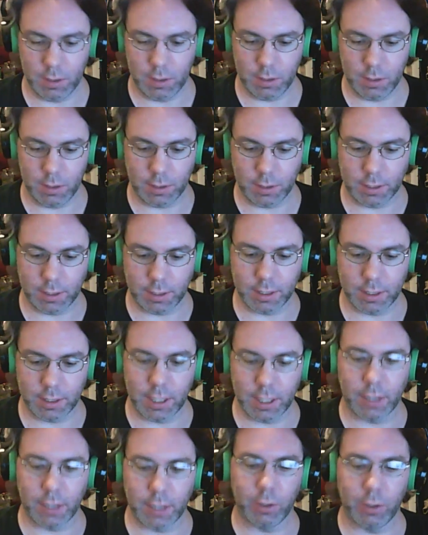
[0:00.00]
Because they see
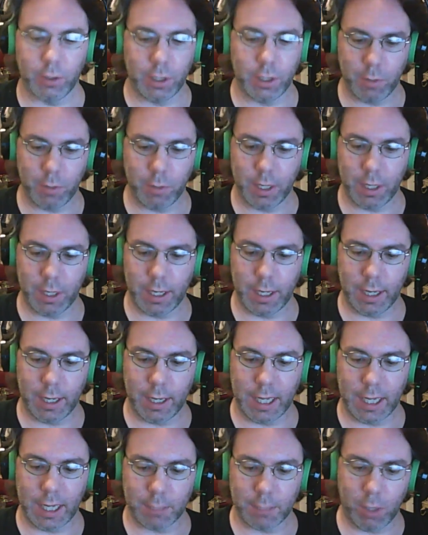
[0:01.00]
clear liquid in a
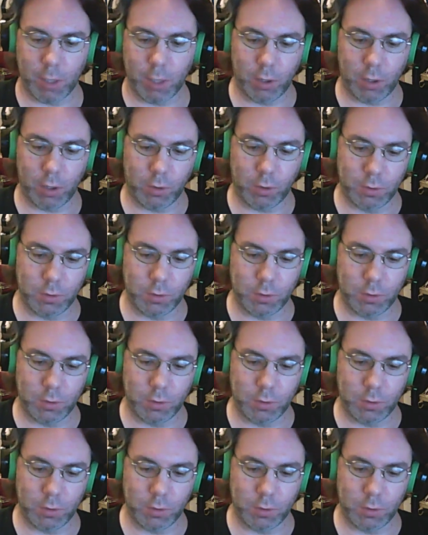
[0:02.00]
glass bottle